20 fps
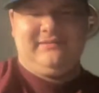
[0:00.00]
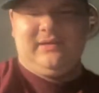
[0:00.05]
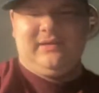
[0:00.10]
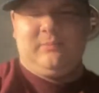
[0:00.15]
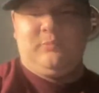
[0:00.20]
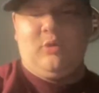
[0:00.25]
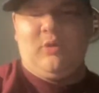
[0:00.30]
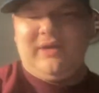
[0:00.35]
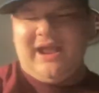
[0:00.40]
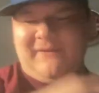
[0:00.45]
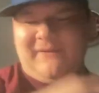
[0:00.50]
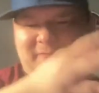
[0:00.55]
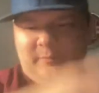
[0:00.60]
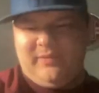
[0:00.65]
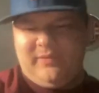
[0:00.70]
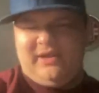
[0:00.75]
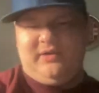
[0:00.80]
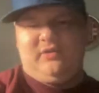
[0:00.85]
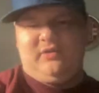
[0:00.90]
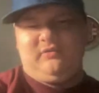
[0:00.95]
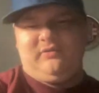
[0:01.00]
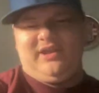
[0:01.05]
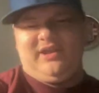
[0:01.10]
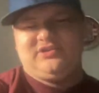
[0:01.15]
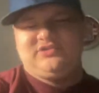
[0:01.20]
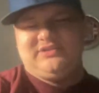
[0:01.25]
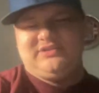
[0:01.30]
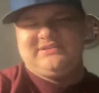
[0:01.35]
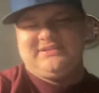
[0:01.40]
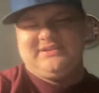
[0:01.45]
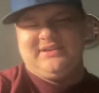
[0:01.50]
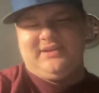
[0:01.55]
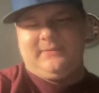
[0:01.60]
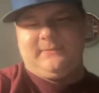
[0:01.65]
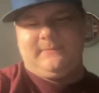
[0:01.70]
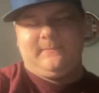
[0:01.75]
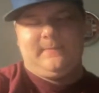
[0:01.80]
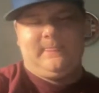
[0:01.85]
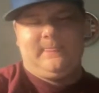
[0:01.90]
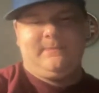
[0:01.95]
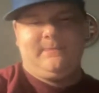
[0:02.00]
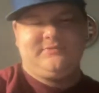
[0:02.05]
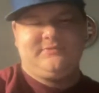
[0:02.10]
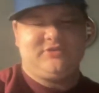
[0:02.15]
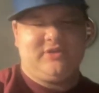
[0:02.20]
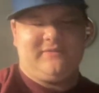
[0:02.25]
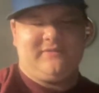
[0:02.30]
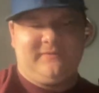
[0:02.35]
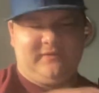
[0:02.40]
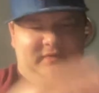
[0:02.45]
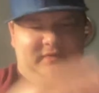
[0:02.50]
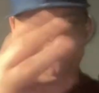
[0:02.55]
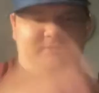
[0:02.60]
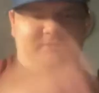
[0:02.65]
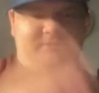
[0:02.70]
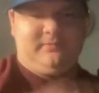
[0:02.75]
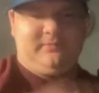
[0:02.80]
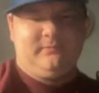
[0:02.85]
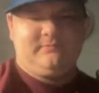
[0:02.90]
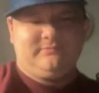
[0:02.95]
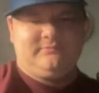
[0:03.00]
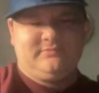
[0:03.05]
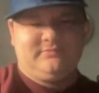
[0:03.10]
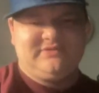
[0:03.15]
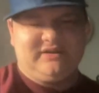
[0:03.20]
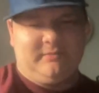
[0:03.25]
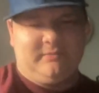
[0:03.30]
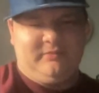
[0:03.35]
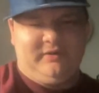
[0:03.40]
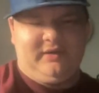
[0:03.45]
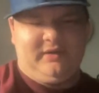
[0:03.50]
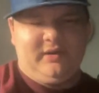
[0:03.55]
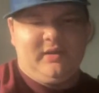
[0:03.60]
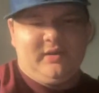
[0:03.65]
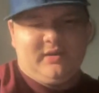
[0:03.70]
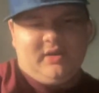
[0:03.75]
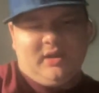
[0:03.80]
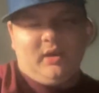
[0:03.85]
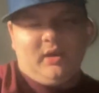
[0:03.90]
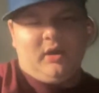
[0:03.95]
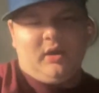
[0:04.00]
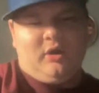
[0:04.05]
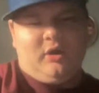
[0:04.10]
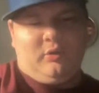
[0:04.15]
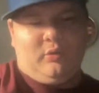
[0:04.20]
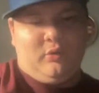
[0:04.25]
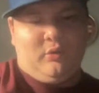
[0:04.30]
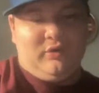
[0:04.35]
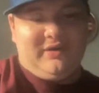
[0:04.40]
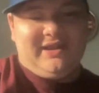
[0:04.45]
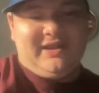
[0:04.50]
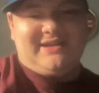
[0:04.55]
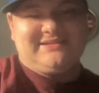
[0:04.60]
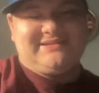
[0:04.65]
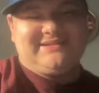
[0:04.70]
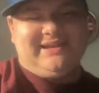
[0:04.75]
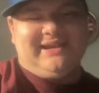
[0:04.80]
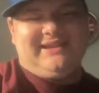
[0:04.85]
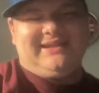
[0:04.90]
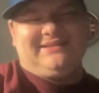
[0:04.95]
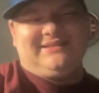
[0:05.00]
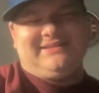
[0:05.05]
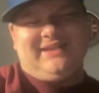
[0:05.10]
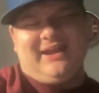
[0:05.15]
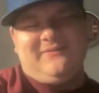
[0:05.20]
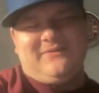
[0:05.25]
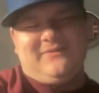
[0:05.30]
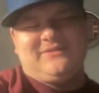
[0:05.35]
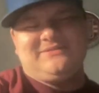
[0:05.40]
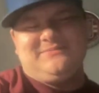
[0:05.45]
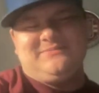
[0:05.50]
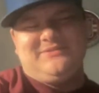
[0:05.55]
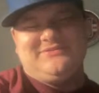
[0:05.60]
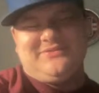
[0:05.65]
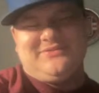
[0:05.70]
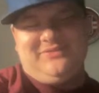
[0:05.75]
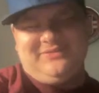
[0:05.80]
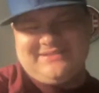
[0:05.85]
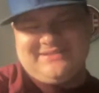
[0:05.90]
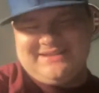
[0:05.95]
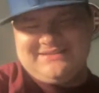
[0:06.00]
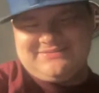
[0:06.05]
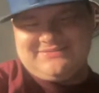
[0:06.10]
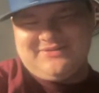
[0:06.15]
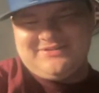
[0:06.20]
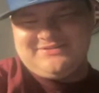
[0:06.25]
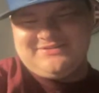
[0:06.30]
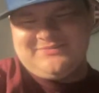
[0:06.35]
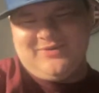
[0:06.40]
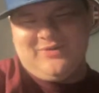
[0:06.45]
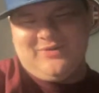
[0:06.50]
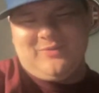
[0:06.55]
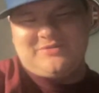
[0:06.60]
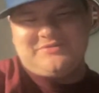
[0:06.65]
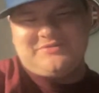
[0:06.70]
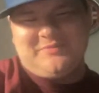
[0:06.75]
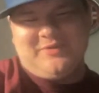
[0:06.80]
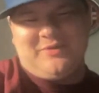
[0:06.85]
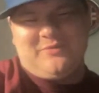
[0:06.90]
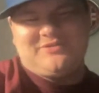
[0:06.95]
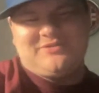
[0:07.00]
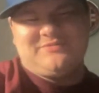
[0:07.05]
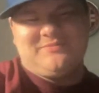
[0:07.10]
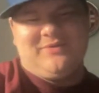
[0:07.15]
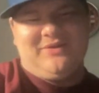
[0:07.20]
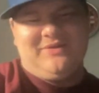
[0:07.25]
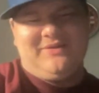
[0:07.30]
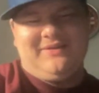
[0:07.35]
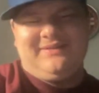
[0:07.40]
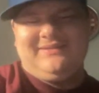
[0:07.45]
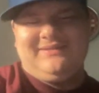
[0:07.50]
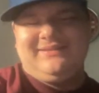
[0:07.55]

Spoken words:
I'm going alphabetically, I should say. Sorry for the stumbling. Or he has diverse musical taste? Question mark.